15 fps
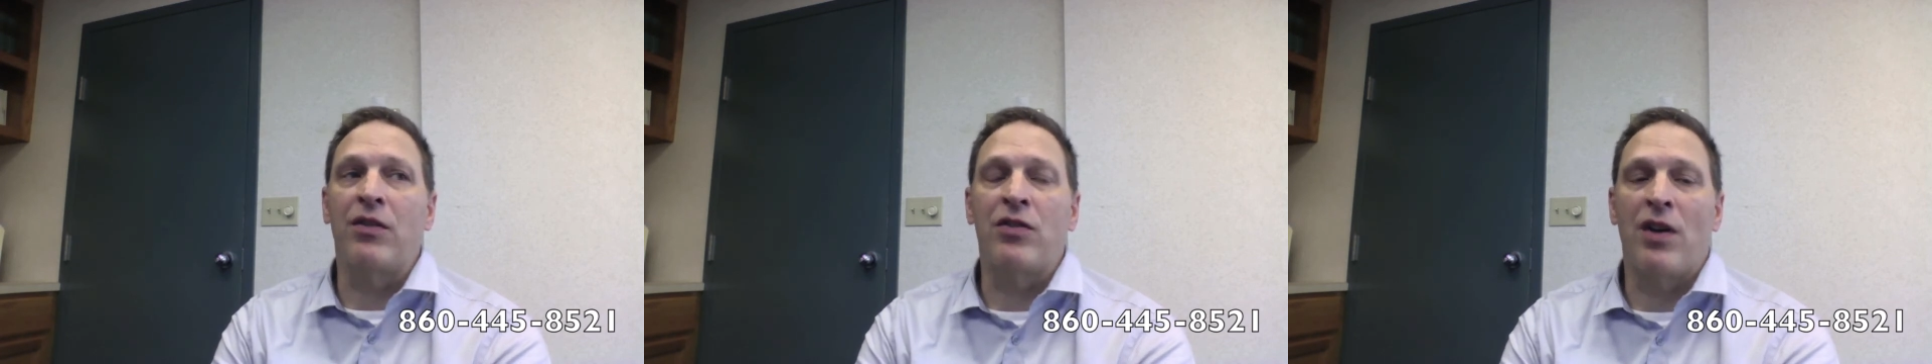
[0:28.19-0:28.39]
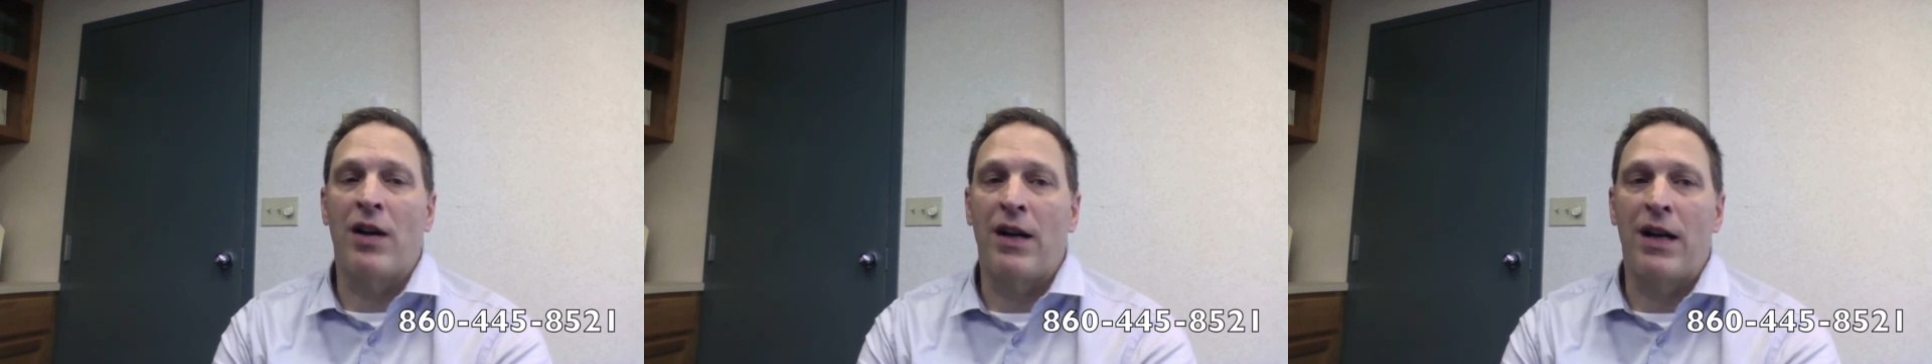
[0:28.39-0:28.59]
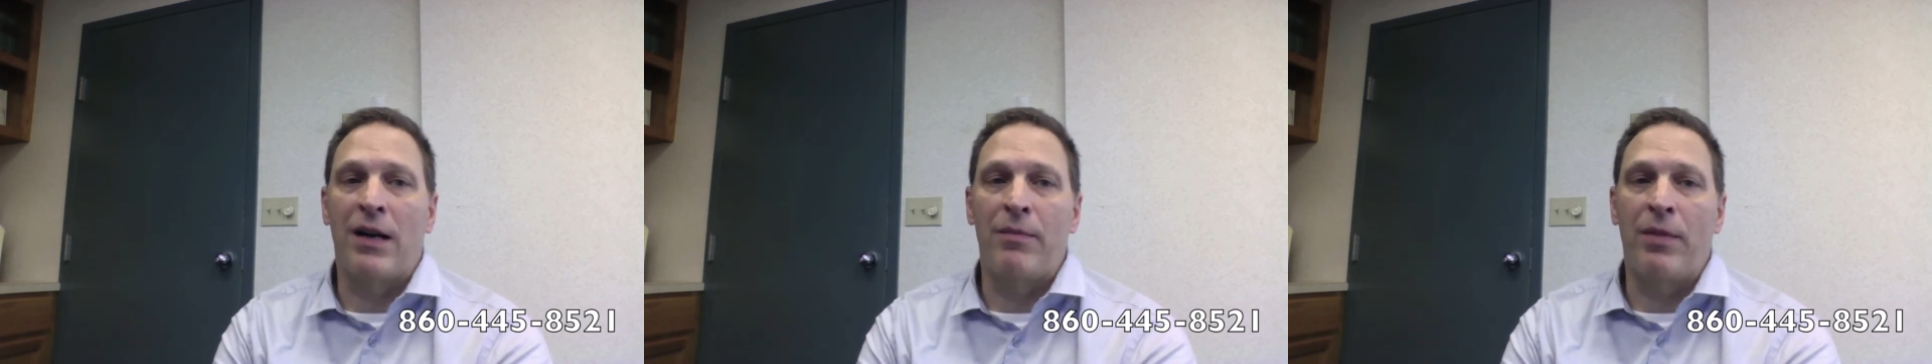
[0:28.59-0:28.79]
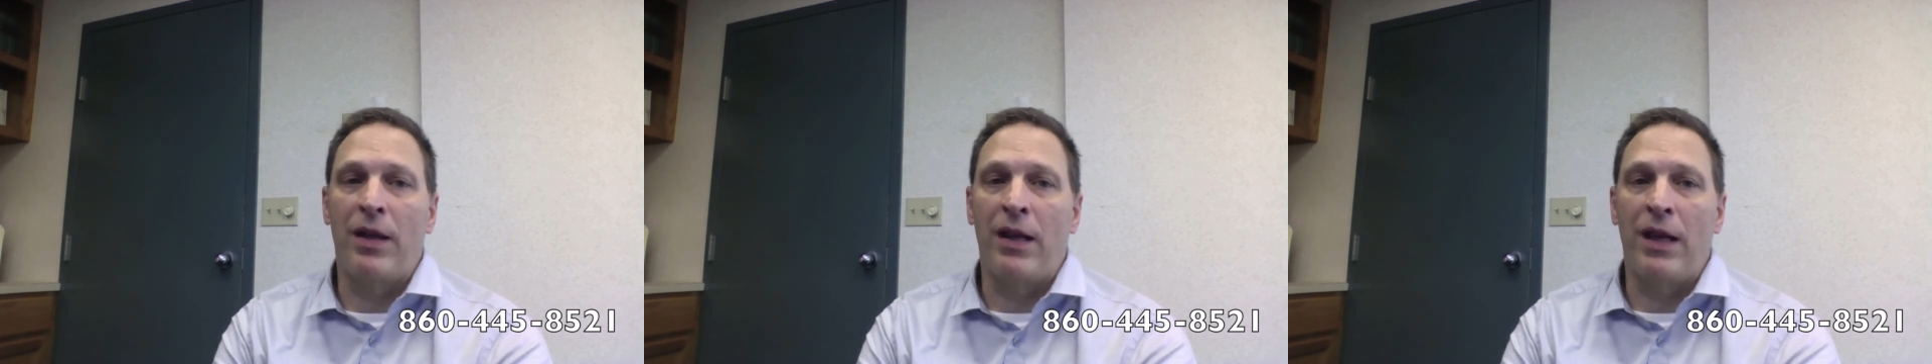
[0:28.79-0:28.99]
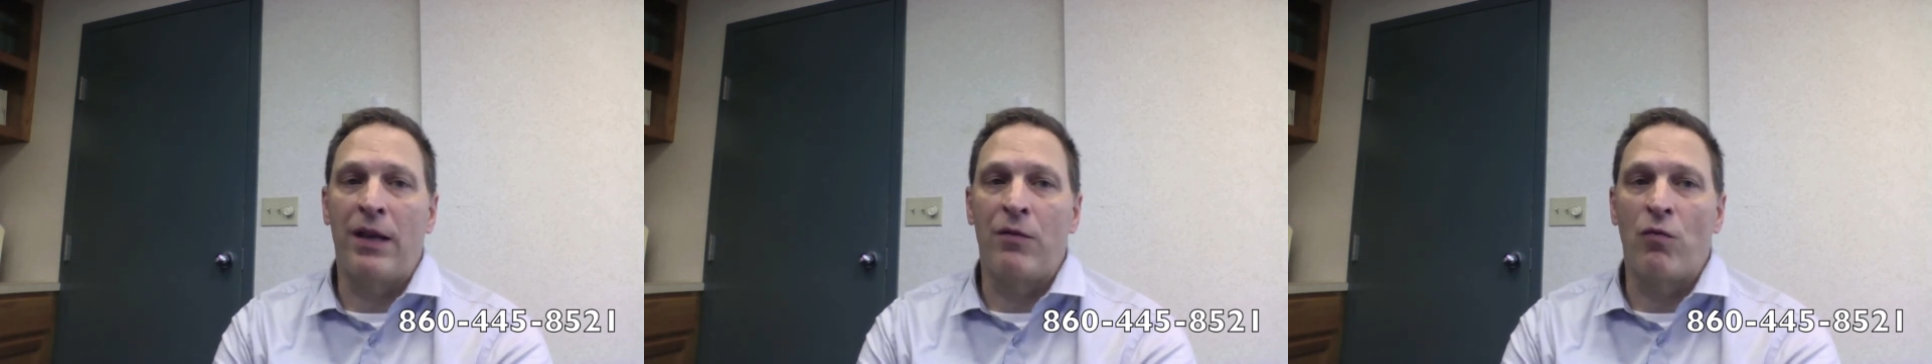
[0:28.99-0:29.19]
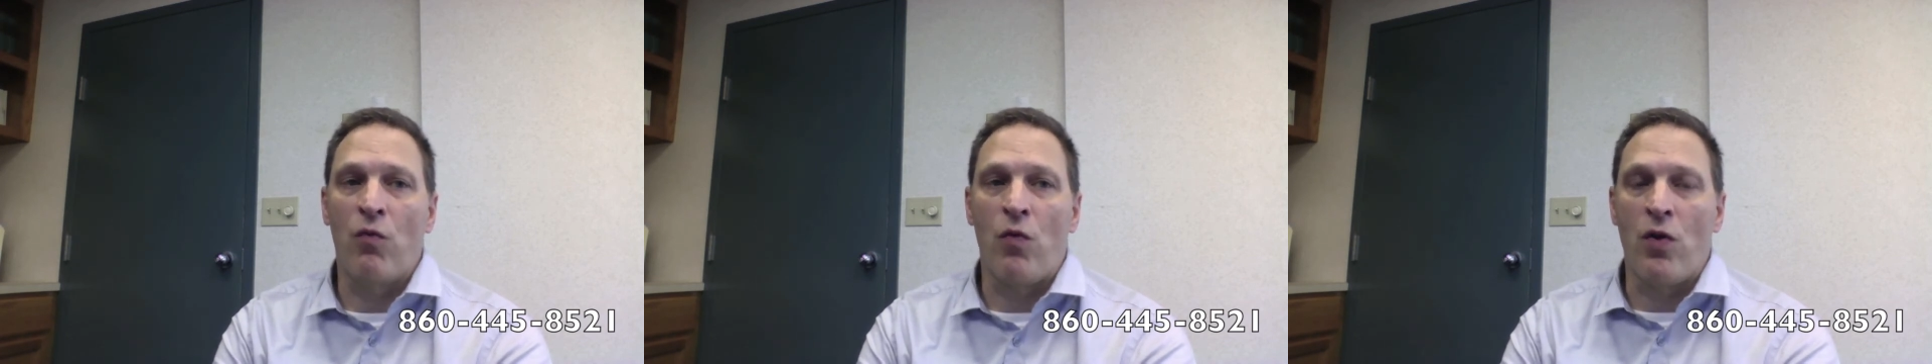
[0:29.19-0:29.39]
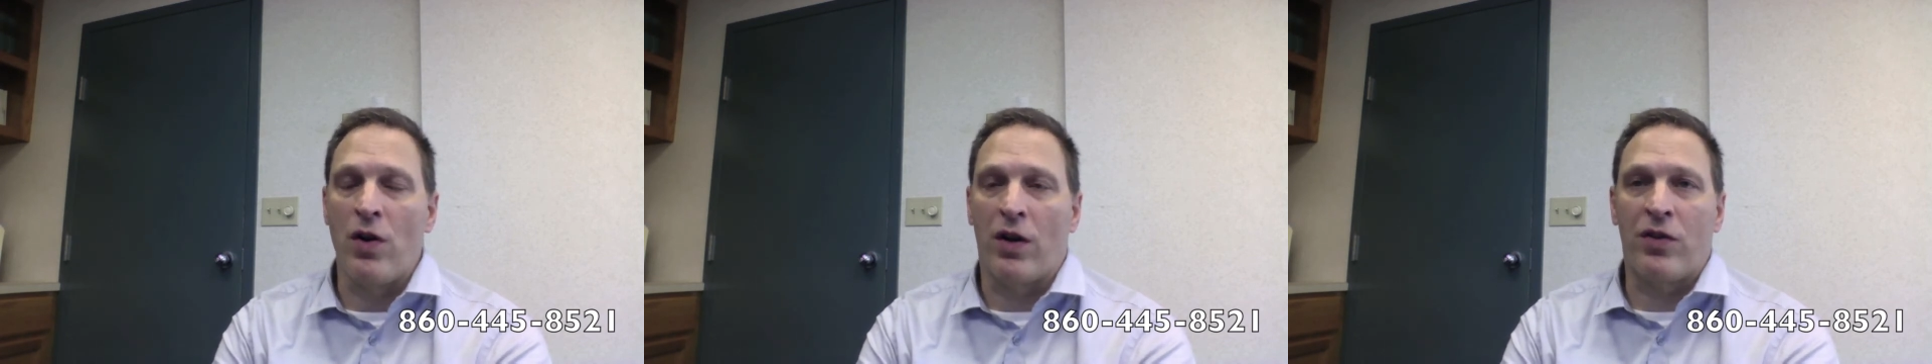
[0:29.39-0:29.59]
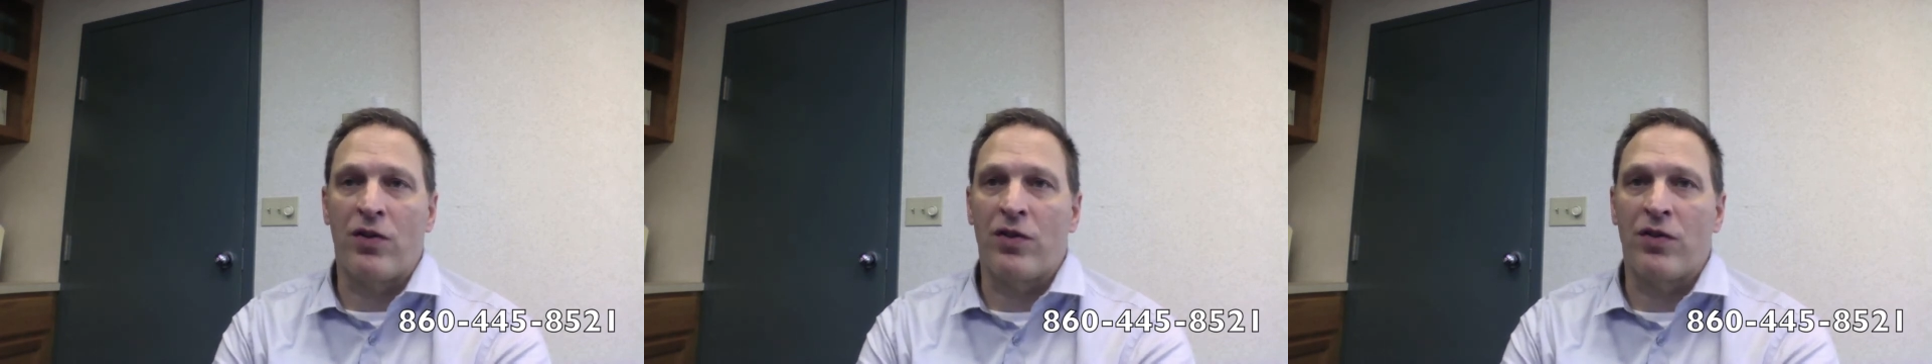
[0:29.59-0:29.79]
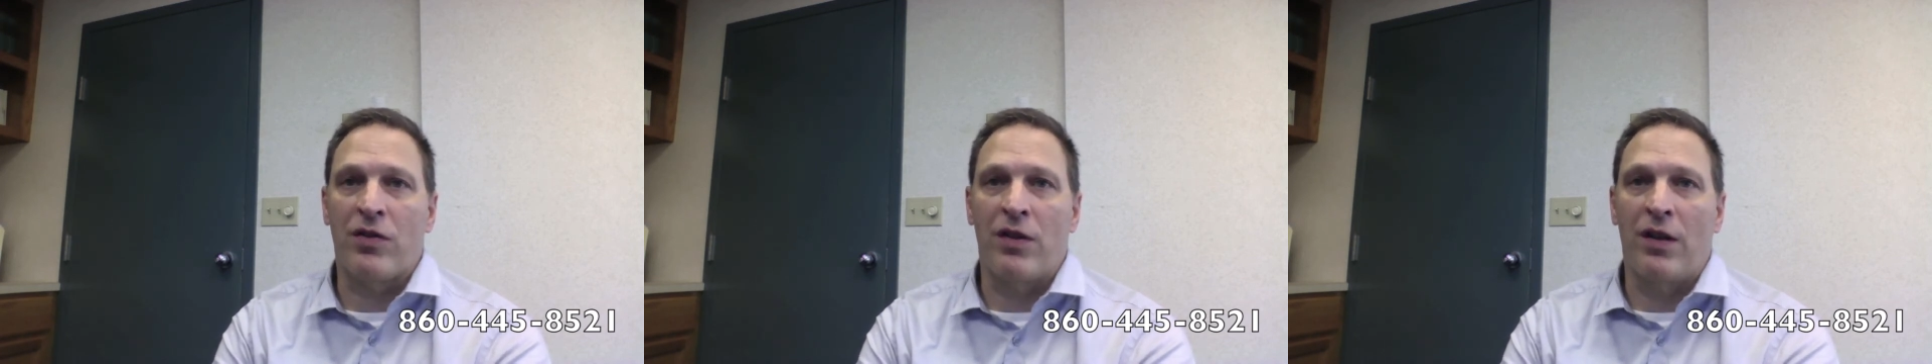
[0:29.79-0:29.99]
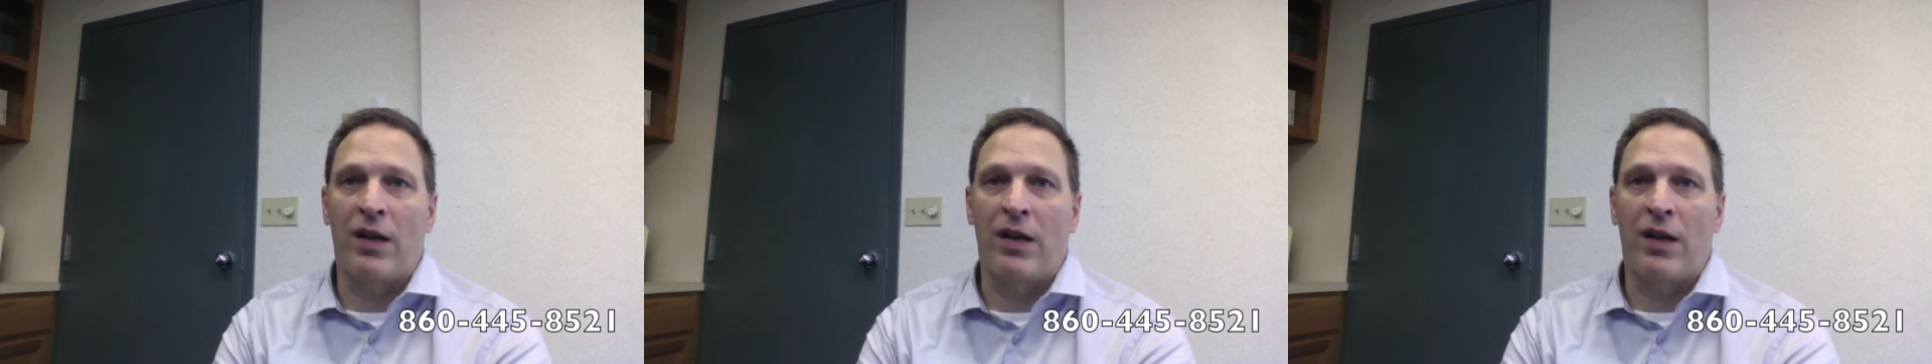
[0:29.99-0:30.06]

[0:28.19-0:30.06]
job and works